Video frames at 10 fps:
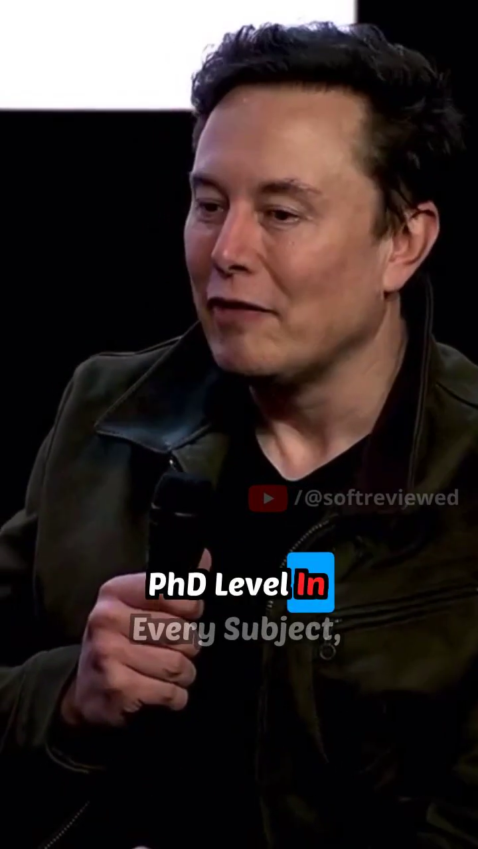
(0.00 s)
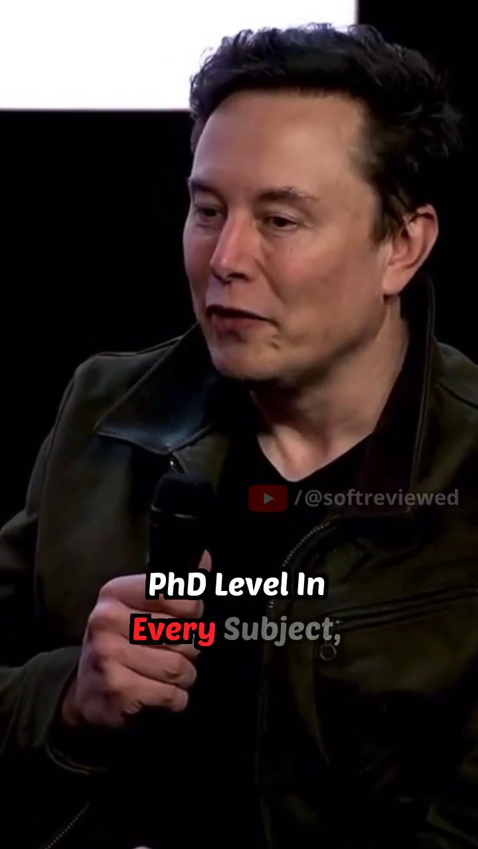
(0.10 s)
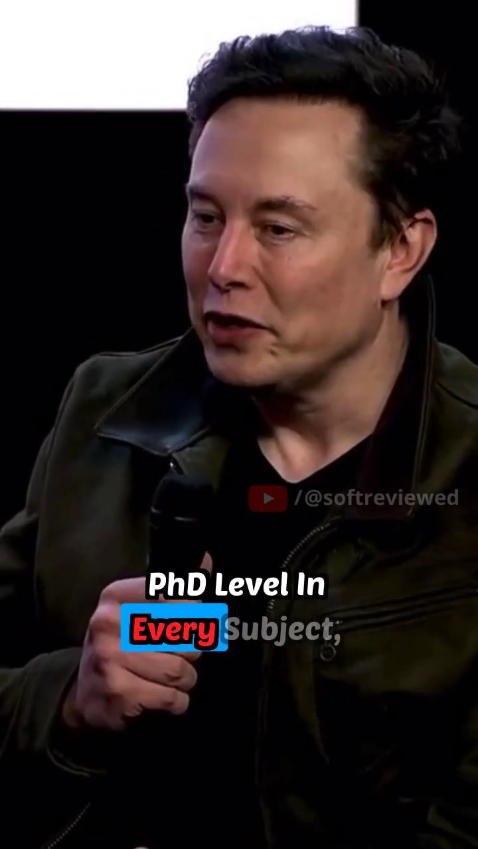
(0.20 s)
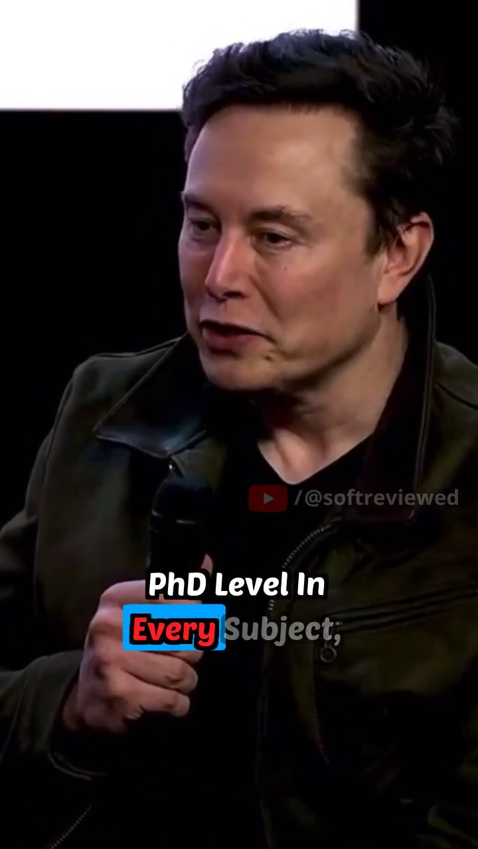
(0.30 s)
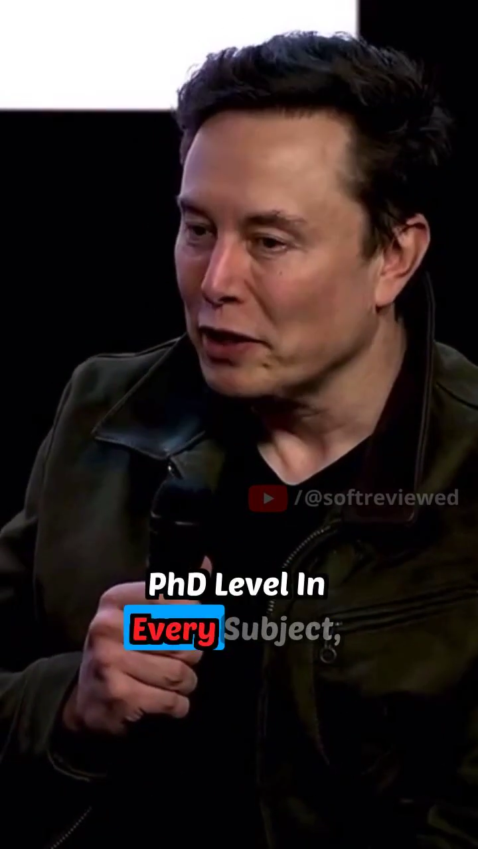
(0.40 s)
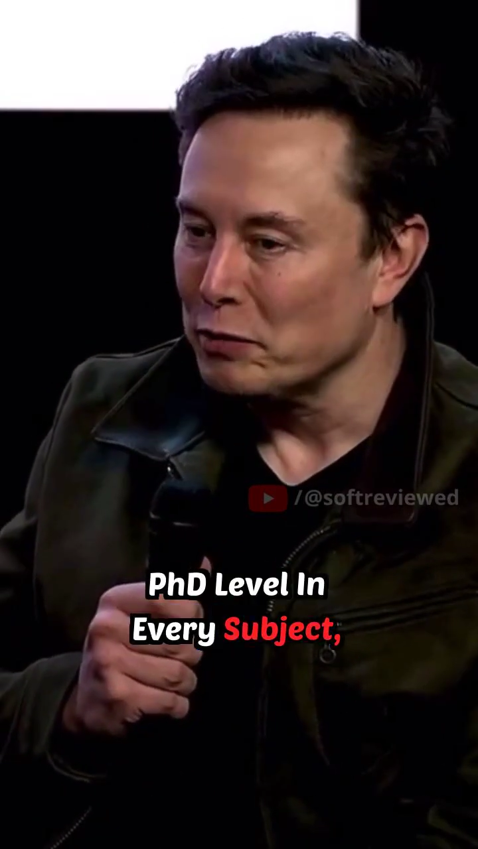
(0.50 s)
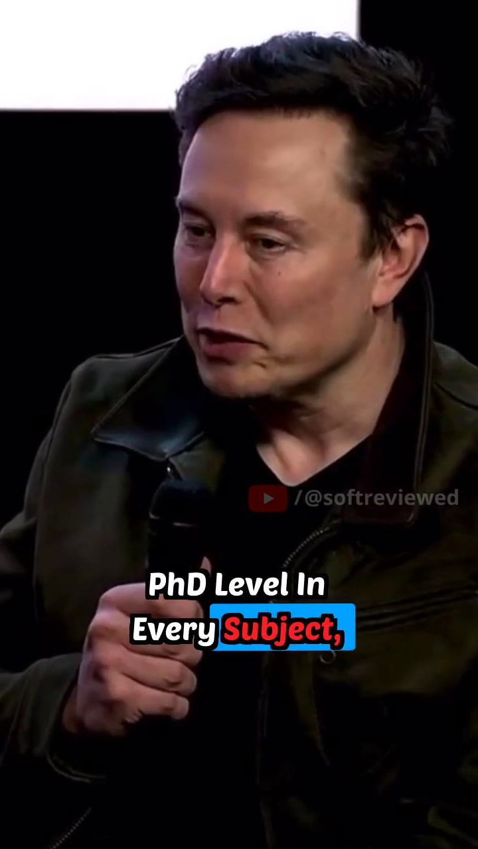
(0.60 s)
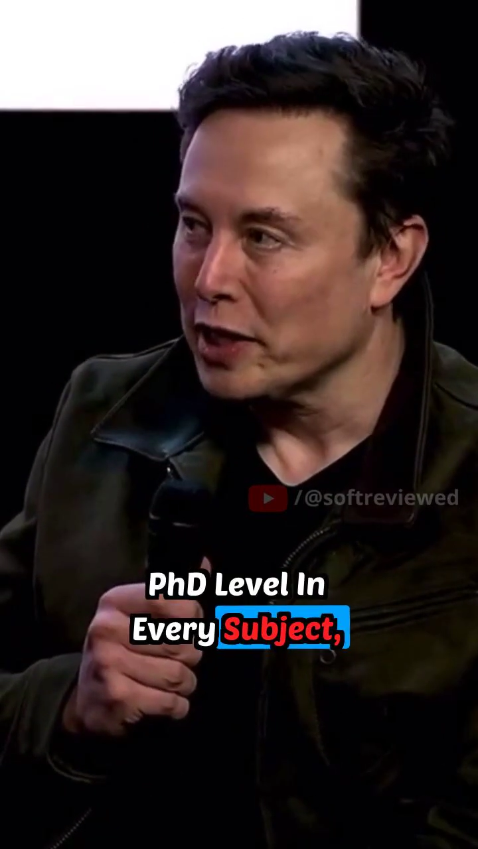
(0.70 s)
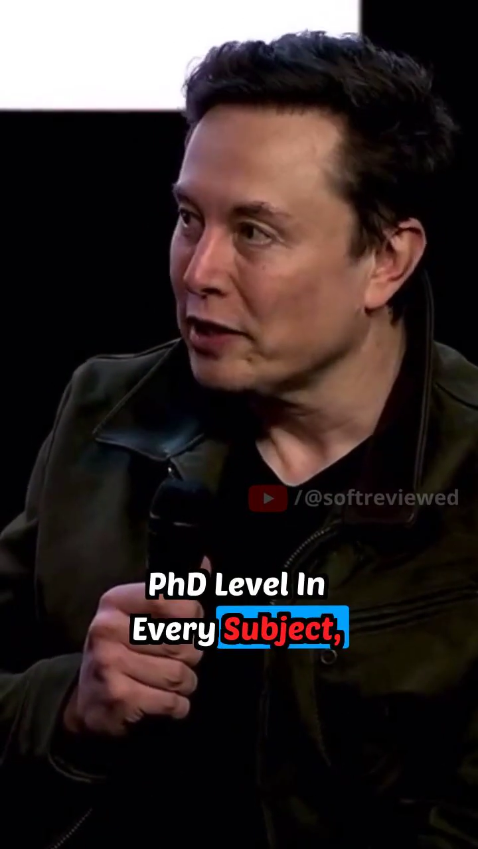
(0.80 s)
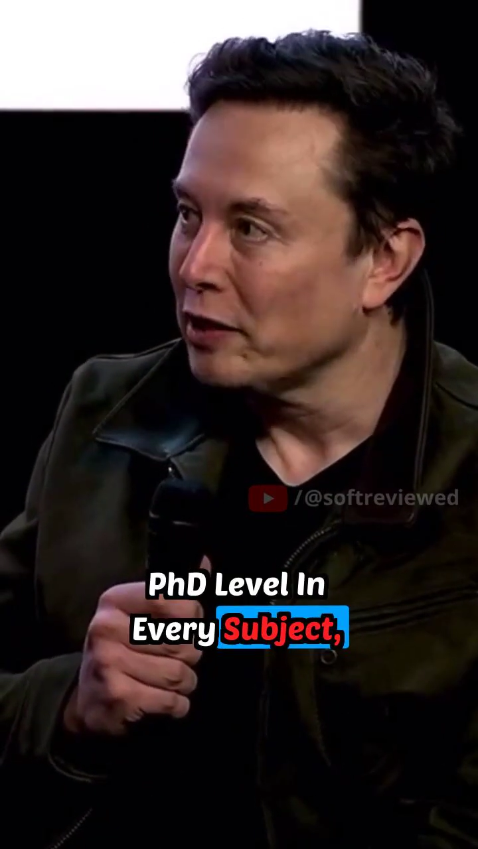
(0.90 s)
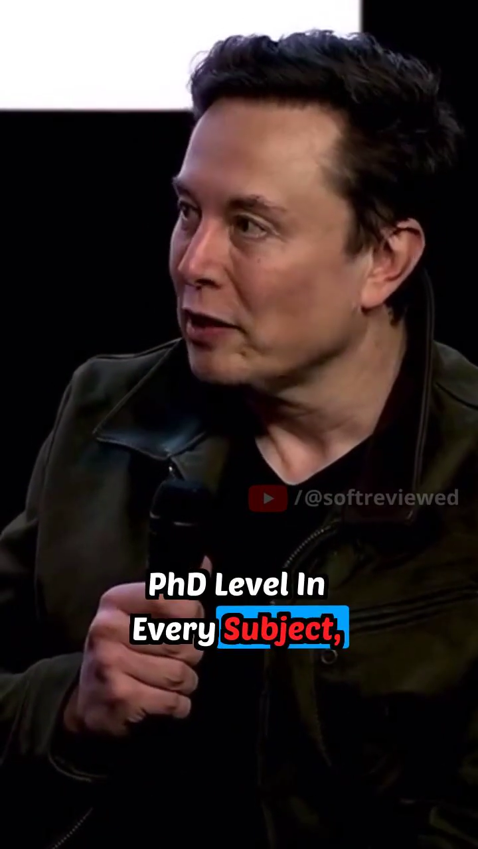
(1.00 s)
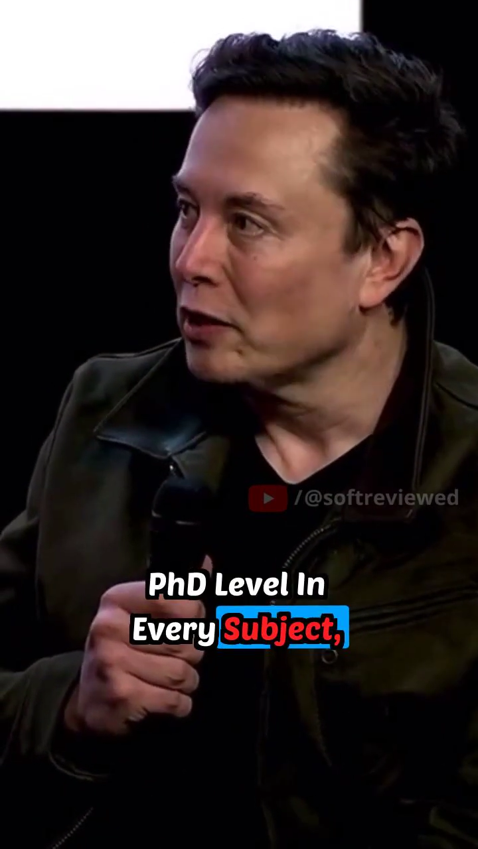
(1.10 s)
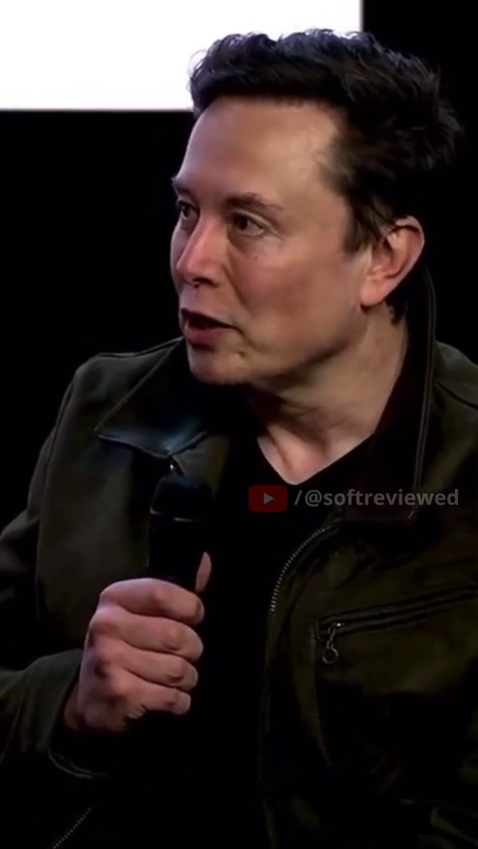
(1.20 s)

every subject,